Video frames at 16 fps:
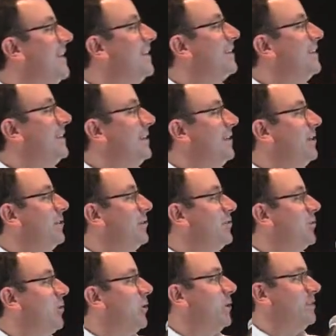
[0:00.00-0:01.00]
likely in
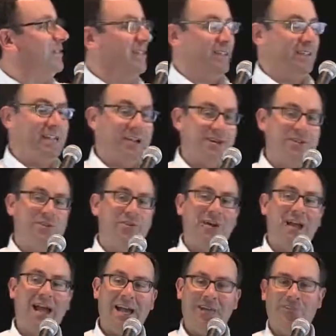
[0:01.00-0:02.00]
control as a character
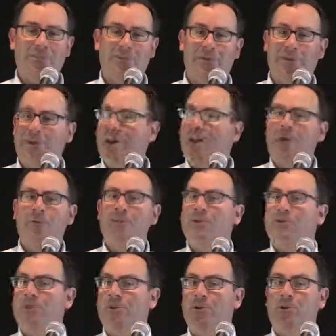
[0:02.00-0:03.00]
attribute, we
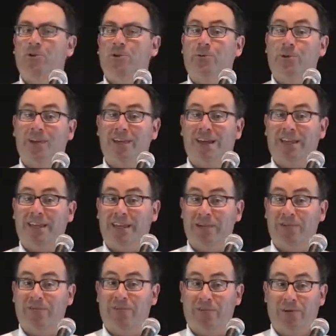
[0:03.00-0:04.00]
have no clue where that
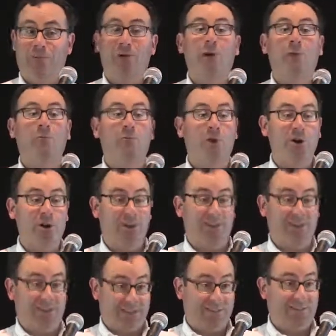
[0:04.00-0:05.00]
came from, what
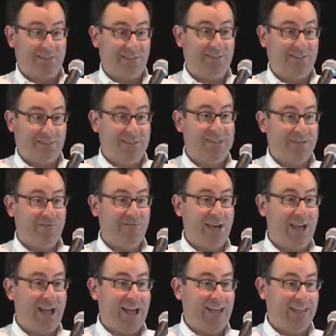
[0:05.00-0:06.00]
words uh,
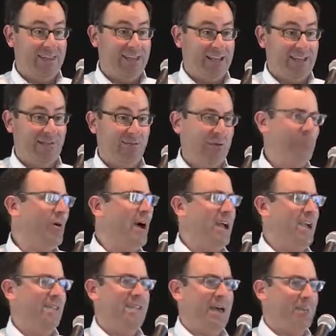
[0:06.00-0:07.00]
signify this, and
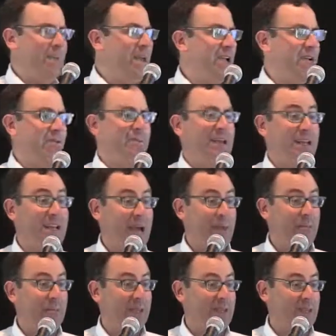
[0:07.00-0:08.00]
why that may or may
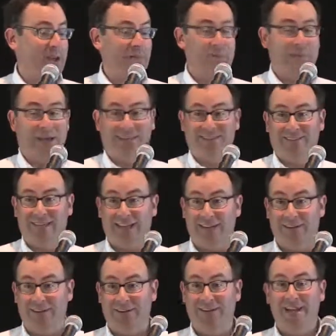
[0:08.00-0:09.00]
not be a
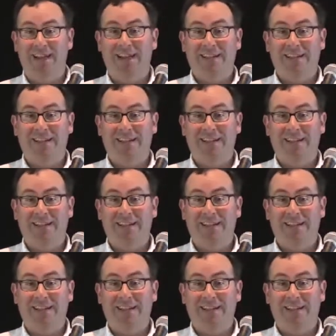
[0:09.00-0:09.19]
bestseller